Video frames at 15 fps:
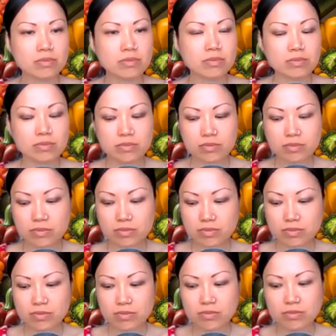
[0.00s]

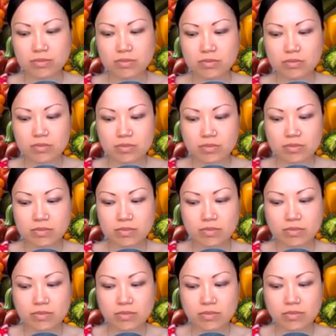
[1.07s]

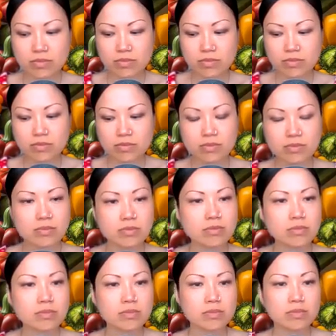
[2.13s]

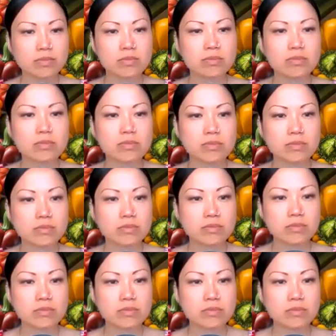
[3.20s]
This person isn't speaking.